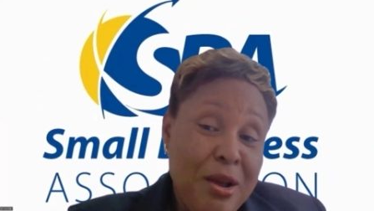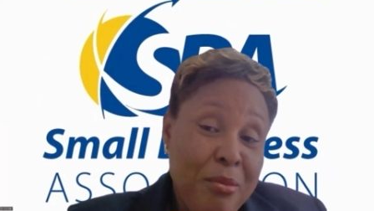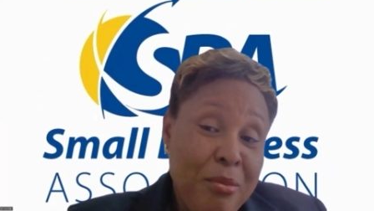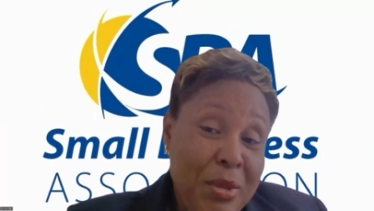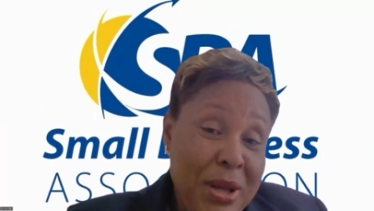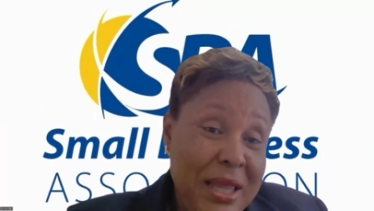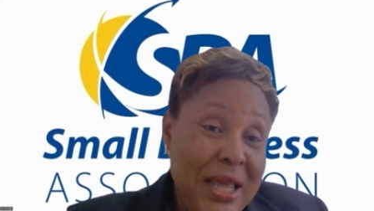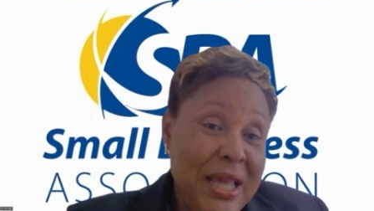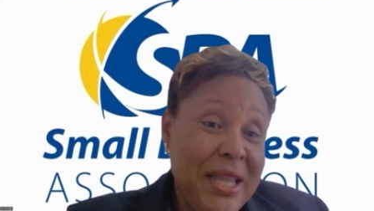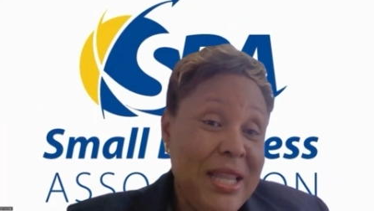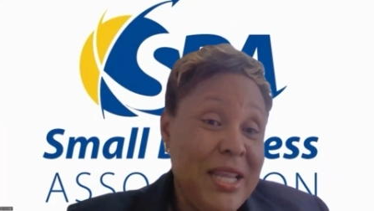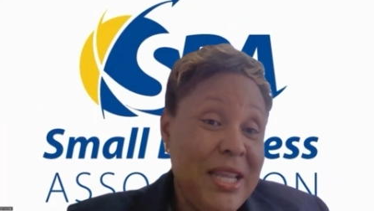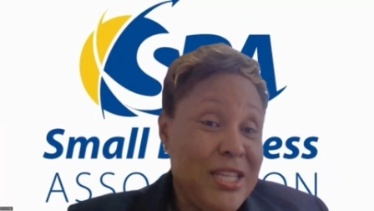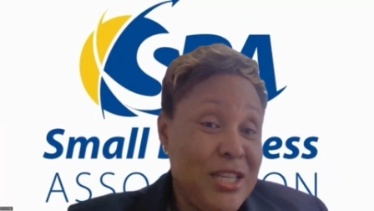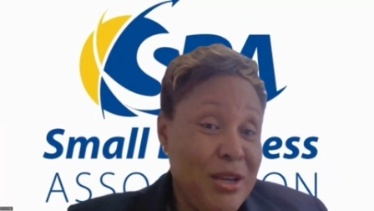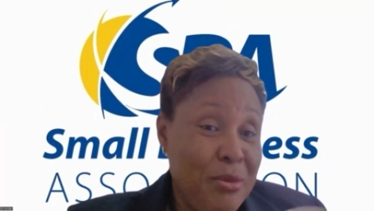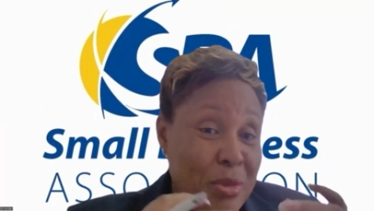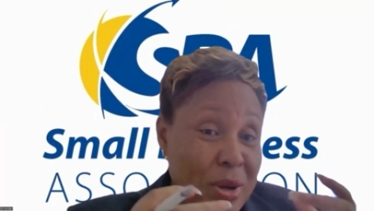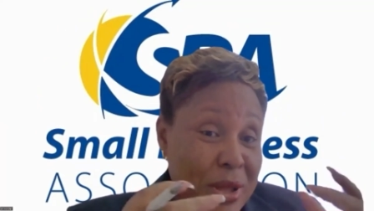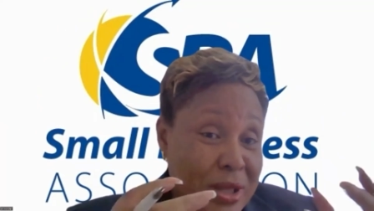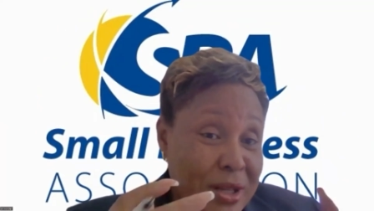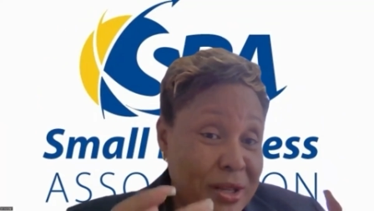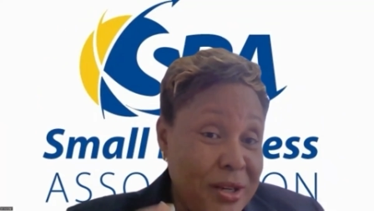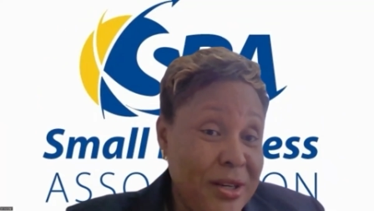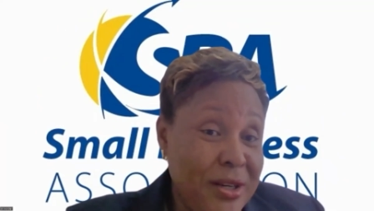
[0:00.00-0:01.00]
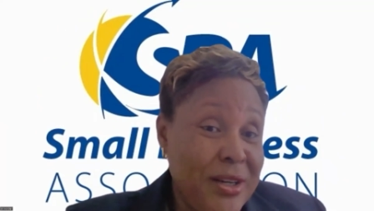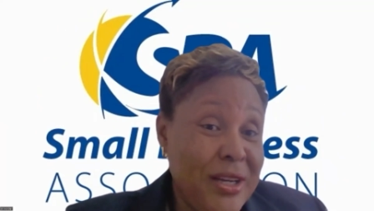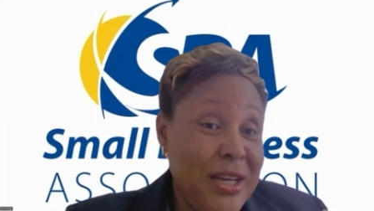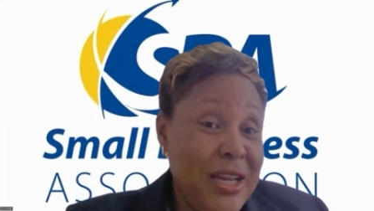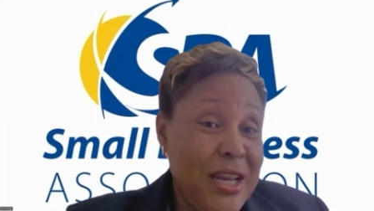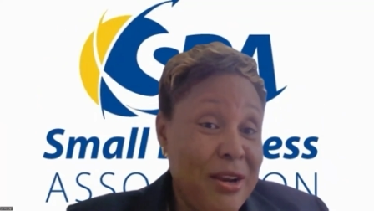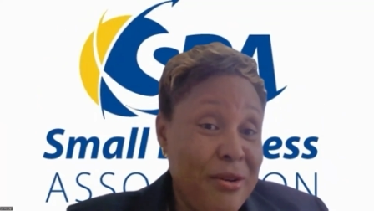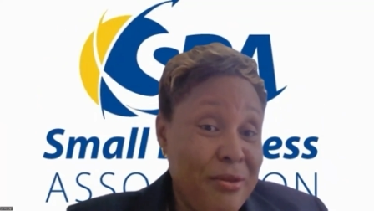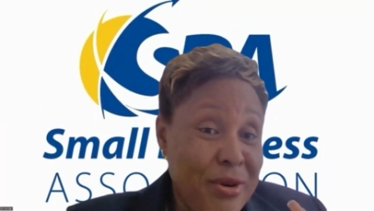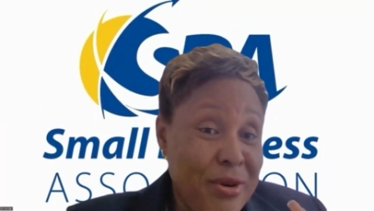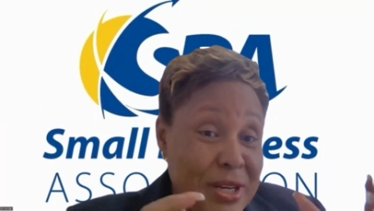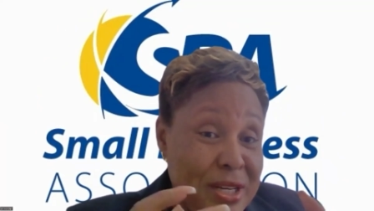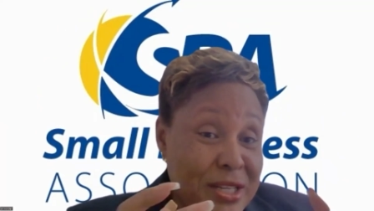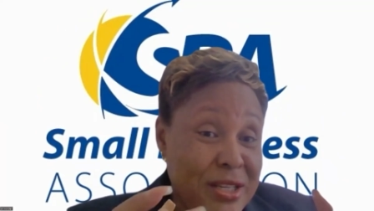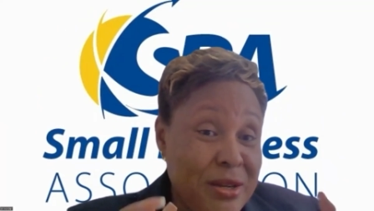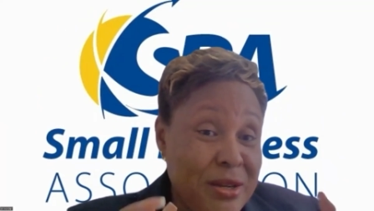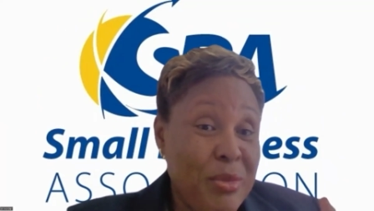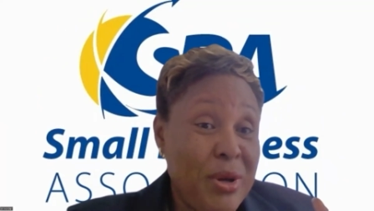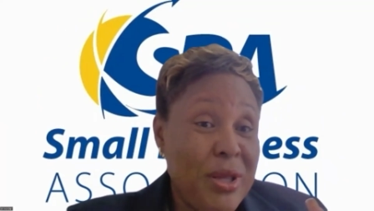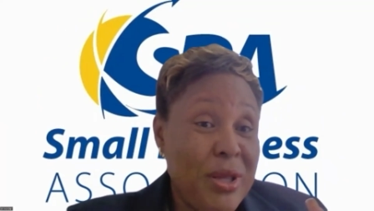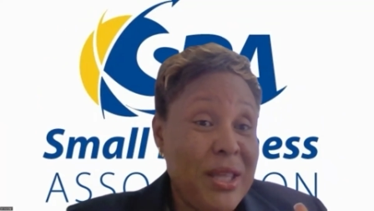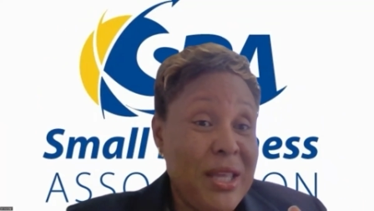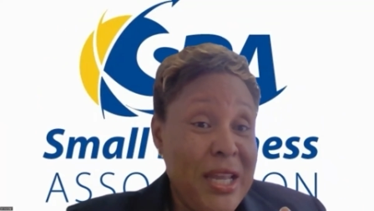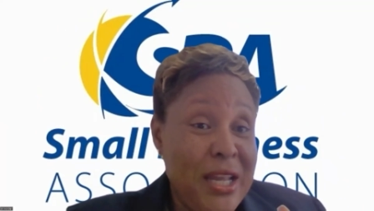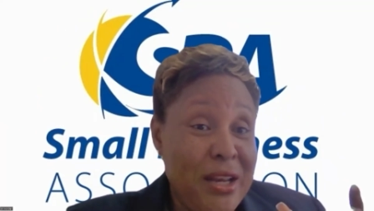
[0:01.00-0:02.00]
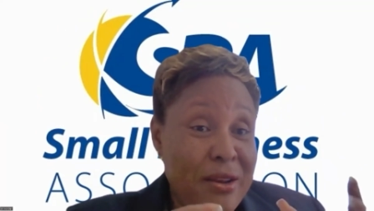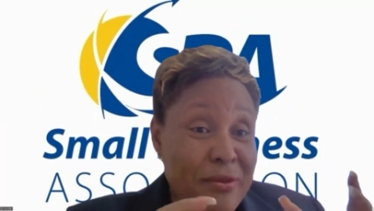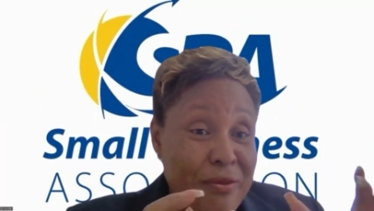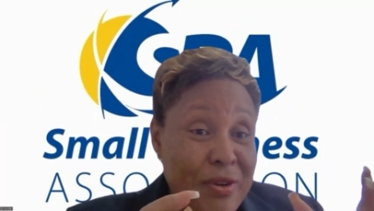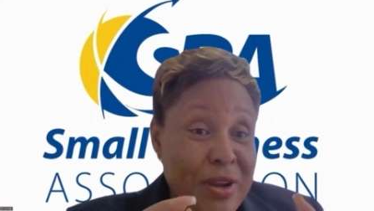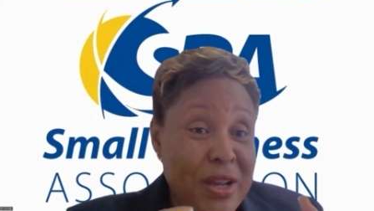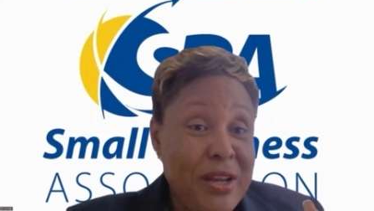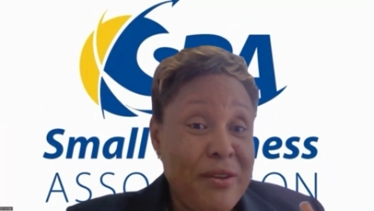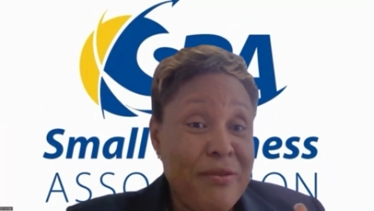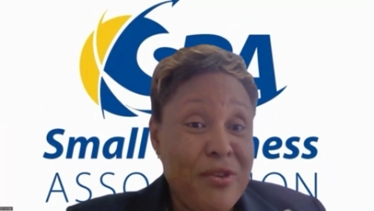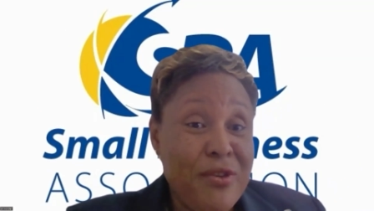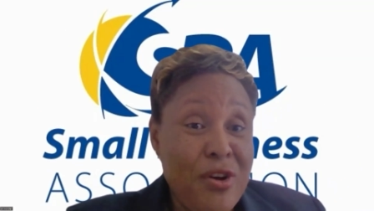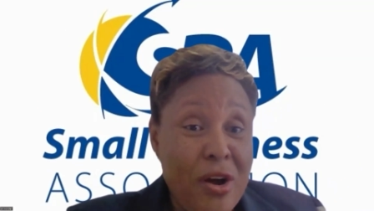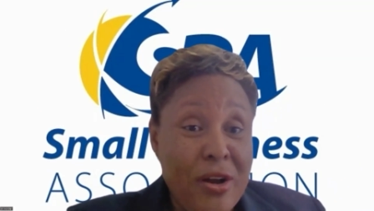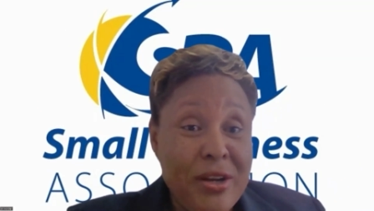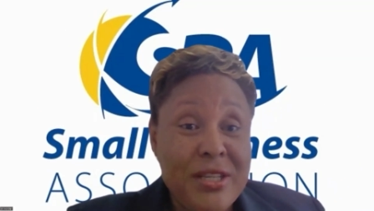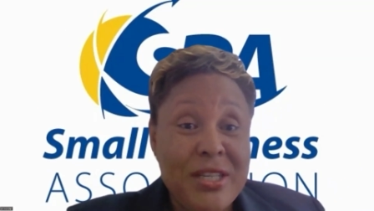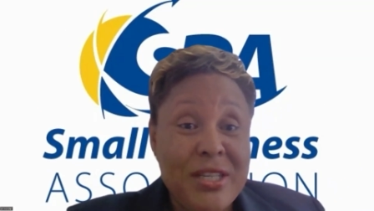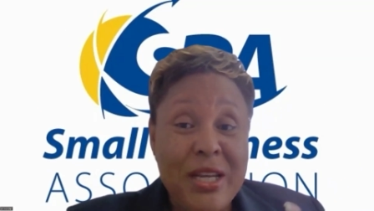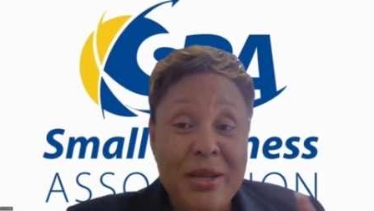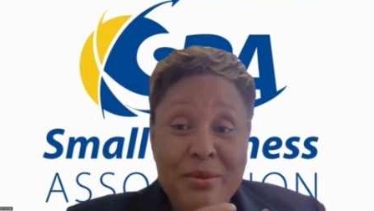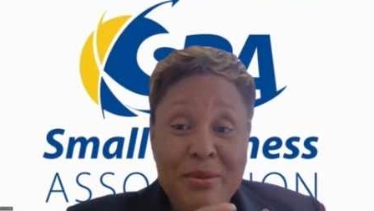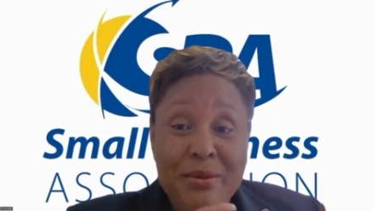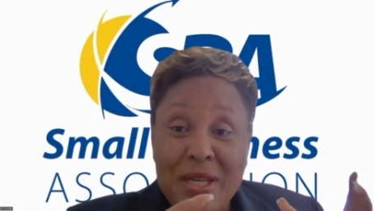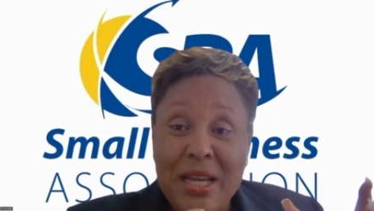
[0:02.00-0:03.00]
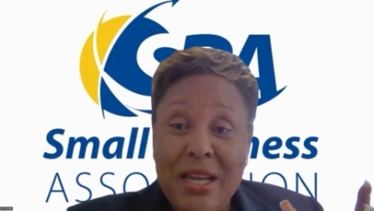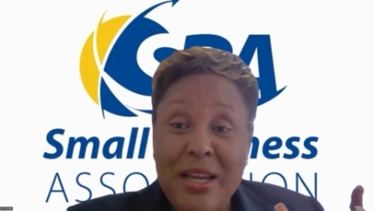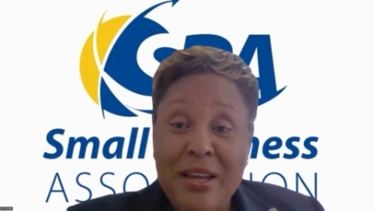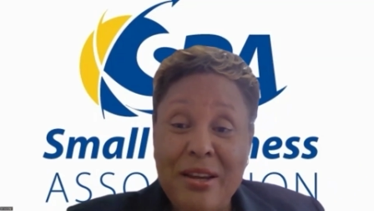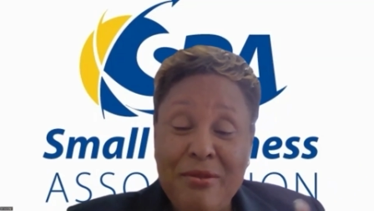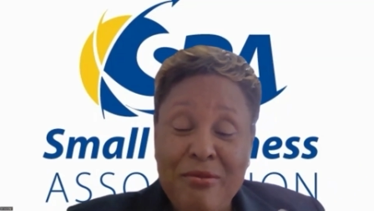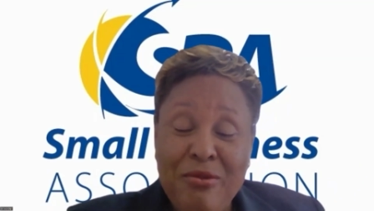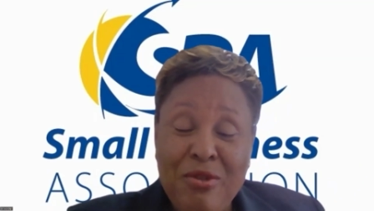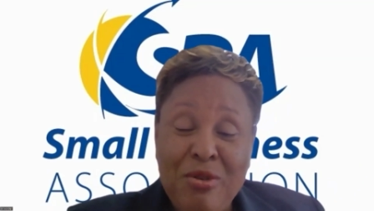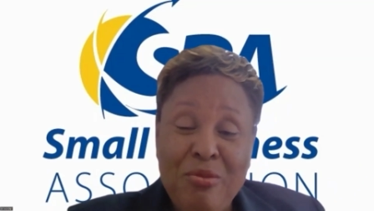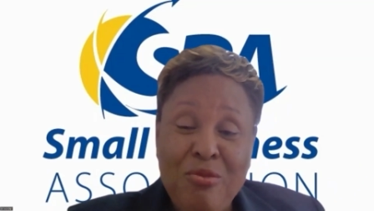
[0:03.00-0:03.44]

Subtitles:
But then there's some other areas, some other innovative concepts that